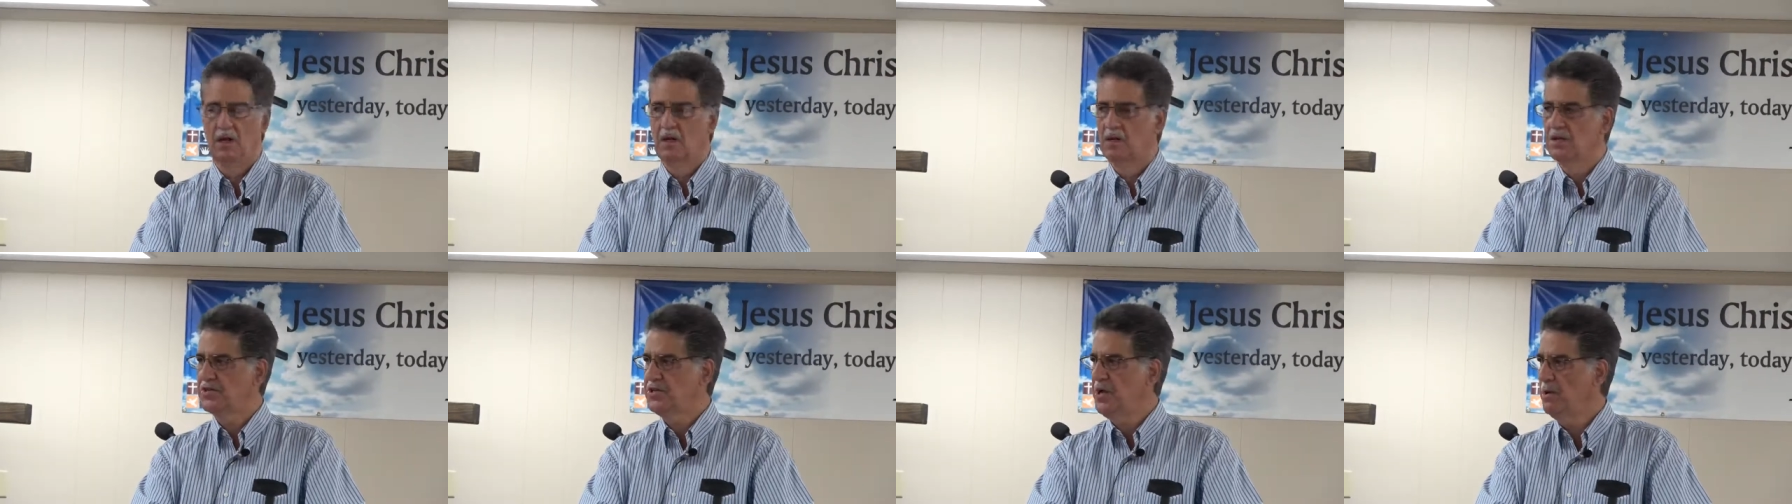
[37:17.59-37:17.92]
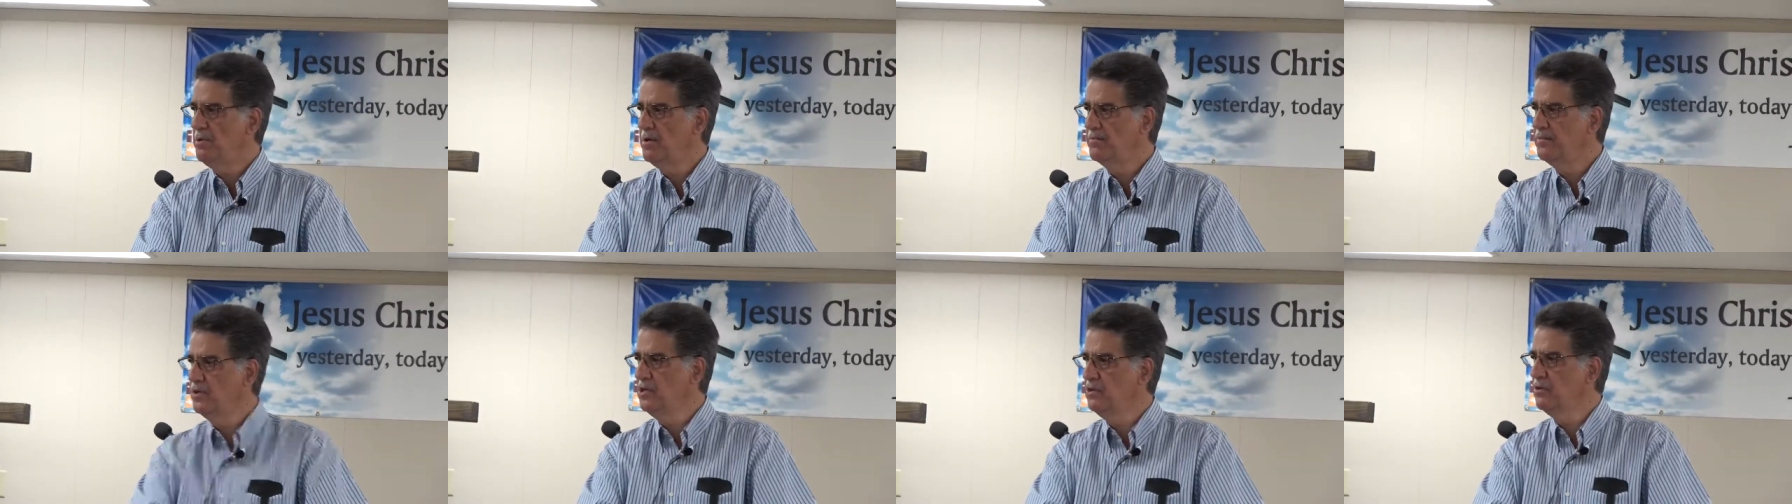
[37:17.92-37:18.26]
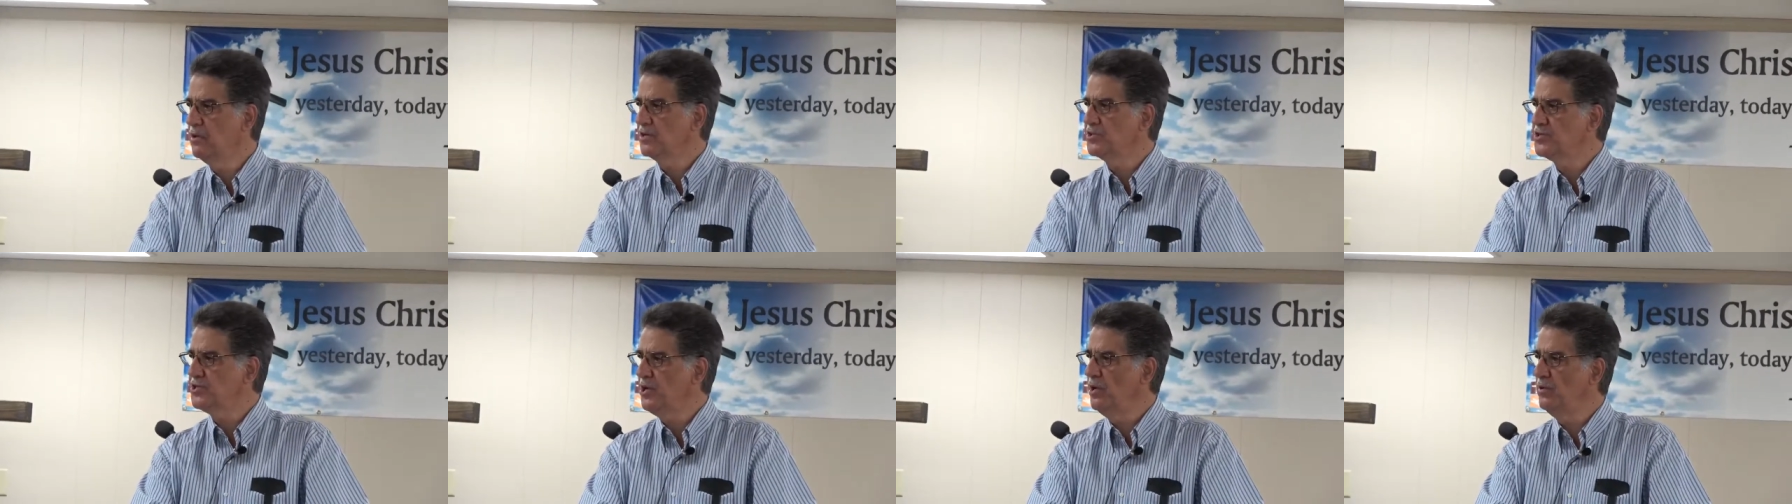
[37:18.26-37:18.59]
Some of you
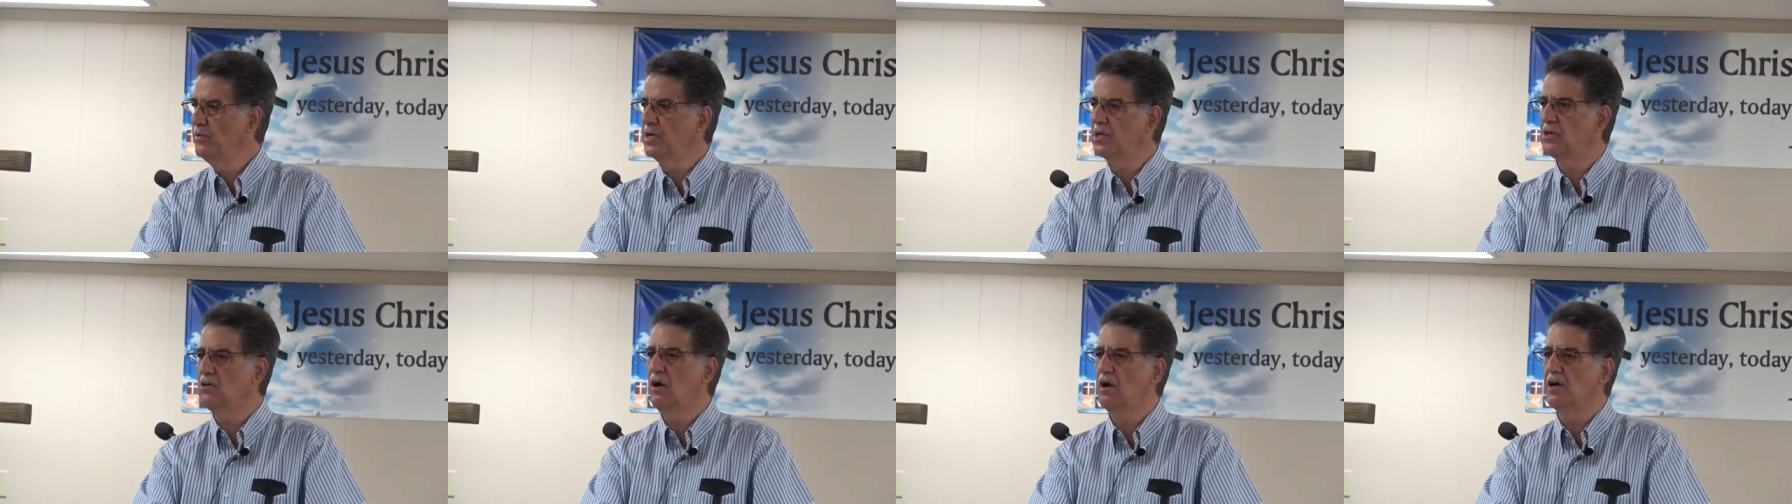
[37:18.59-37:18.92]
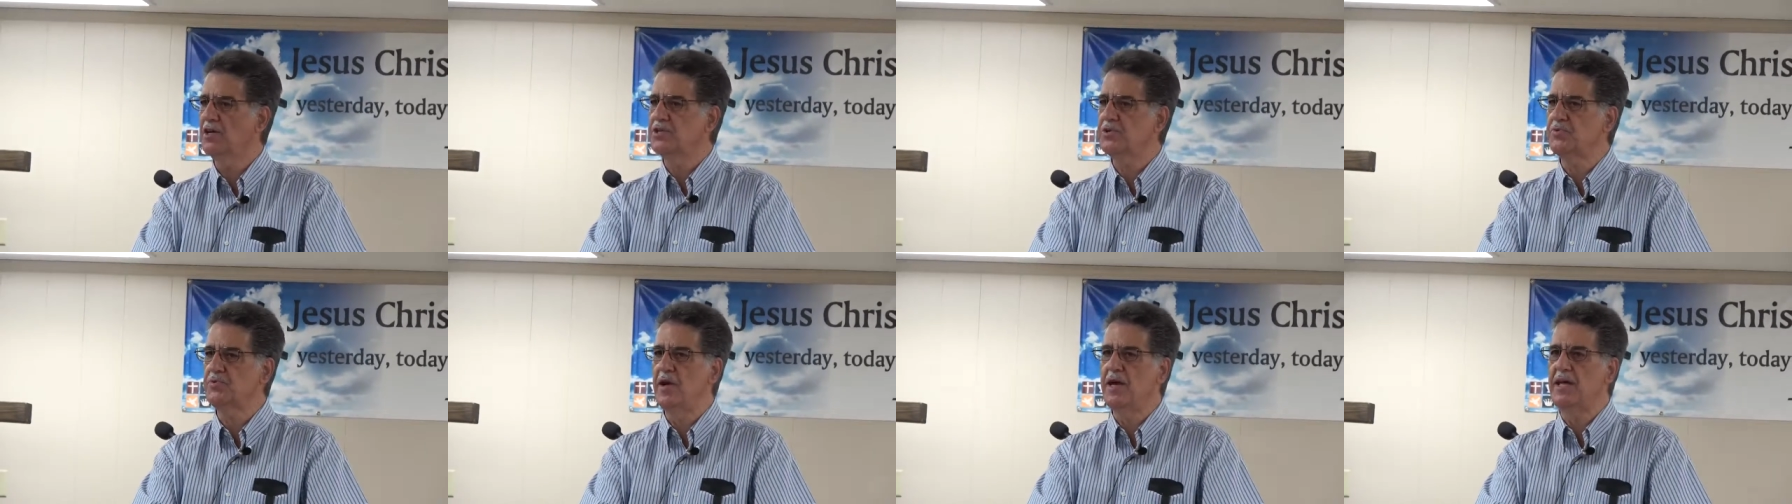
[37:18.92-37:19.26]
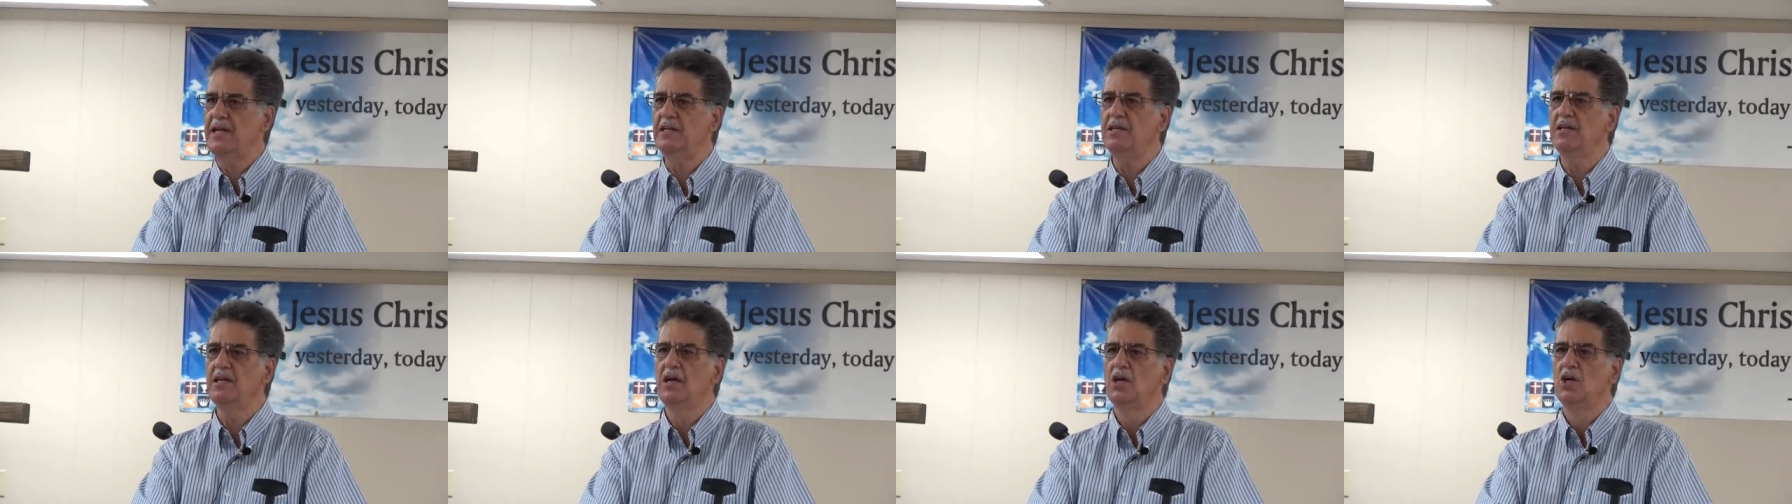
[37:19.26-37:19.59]
are so
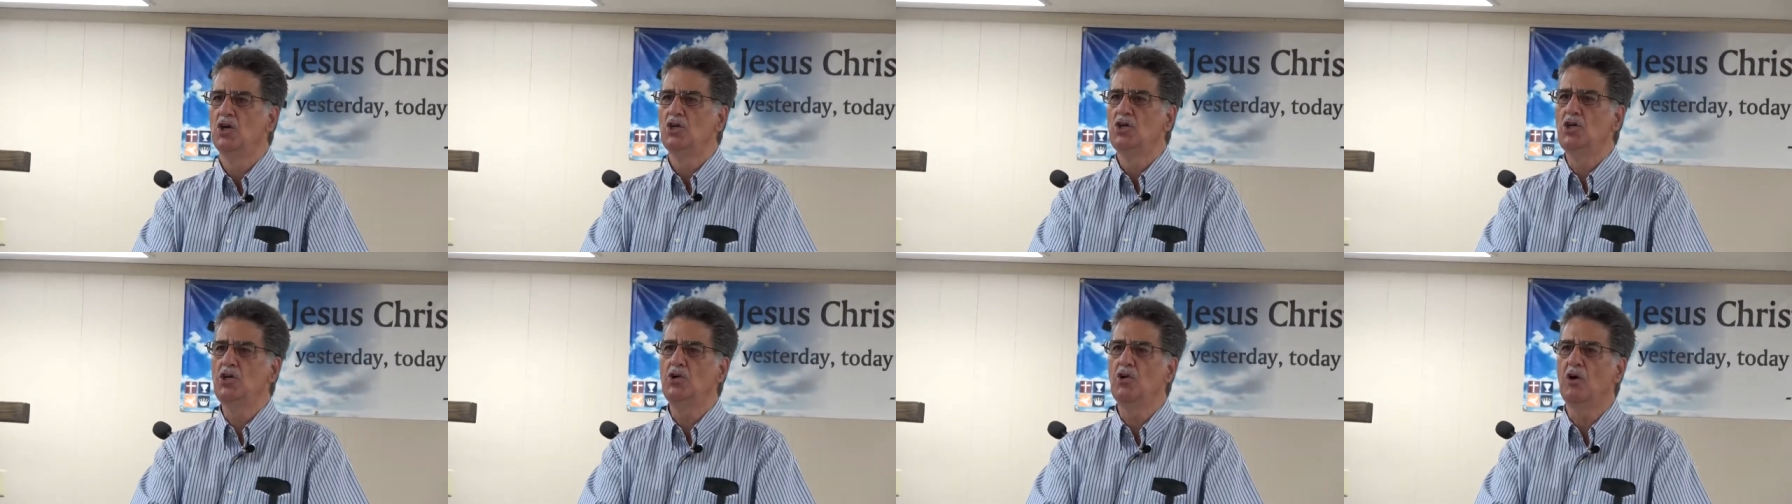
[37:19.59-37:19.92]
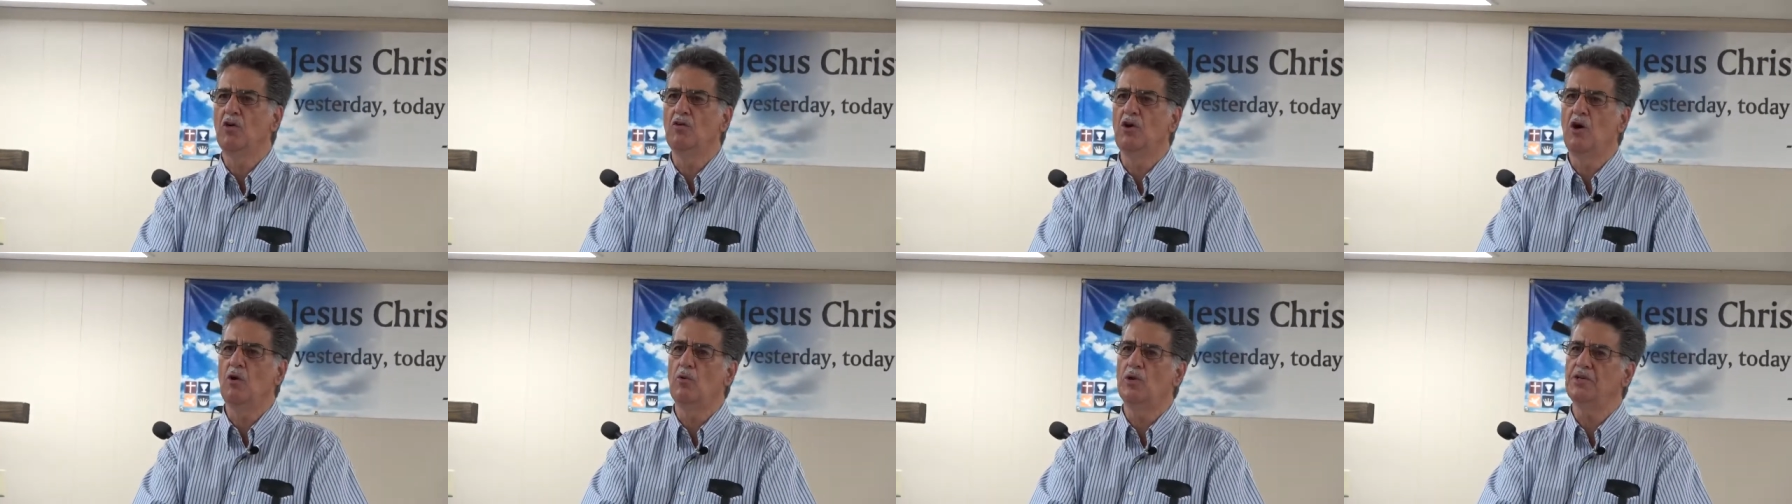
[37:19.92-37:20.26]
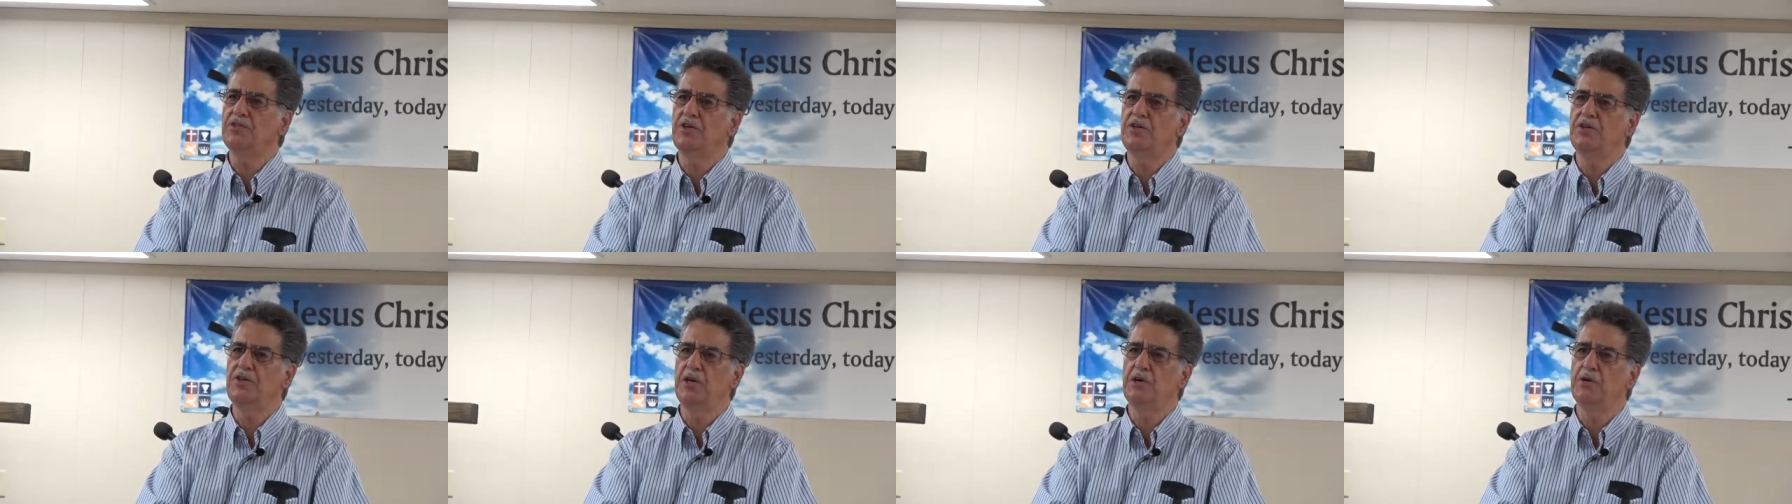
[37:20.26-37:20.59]
incarcerated, you don't know what
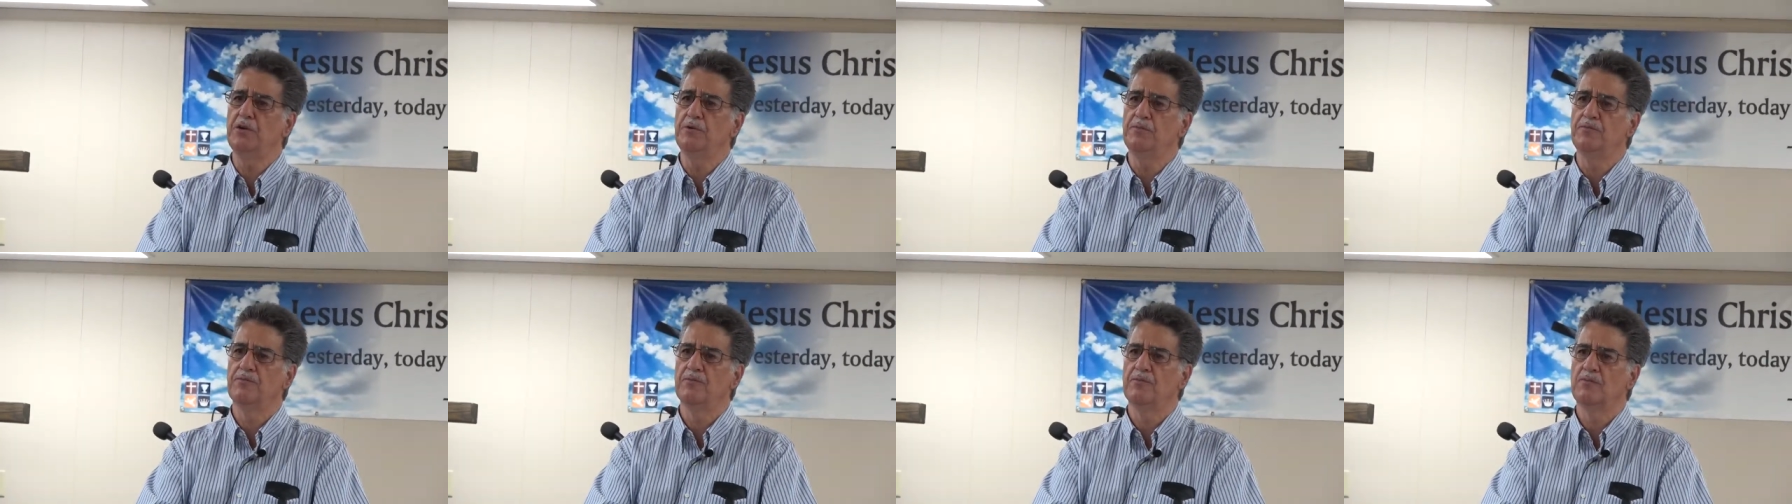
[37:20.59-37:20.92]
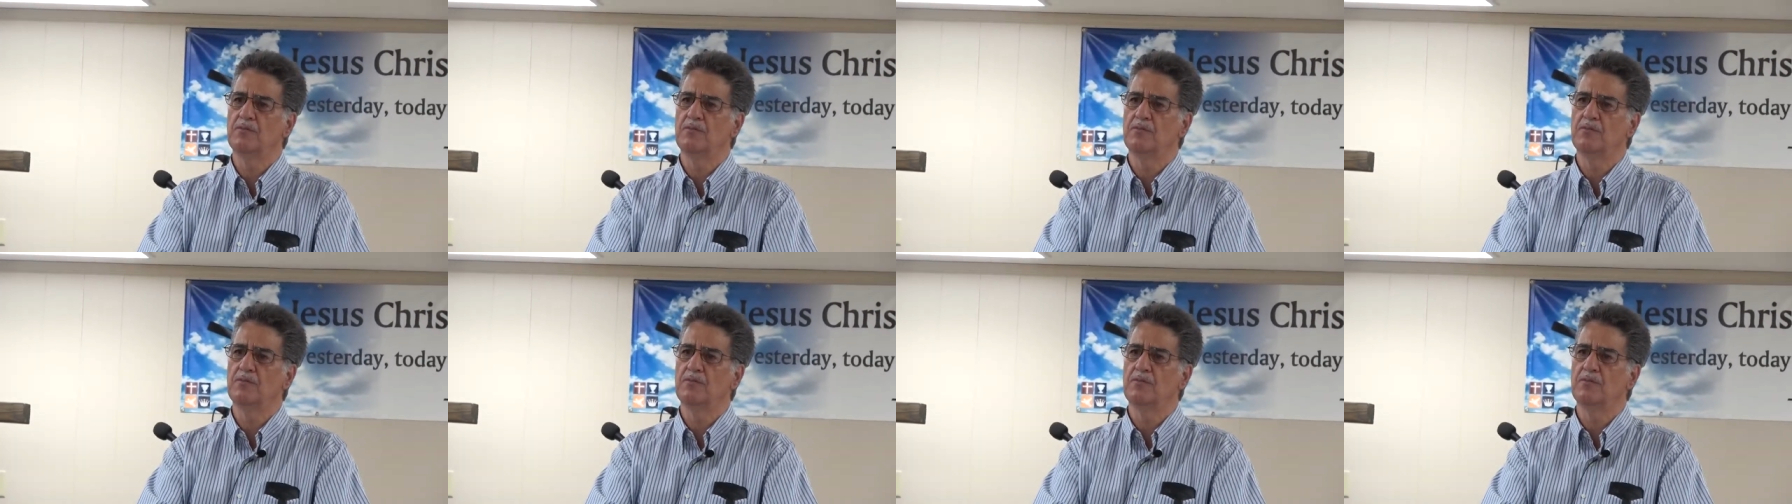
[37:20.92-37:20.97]
to do.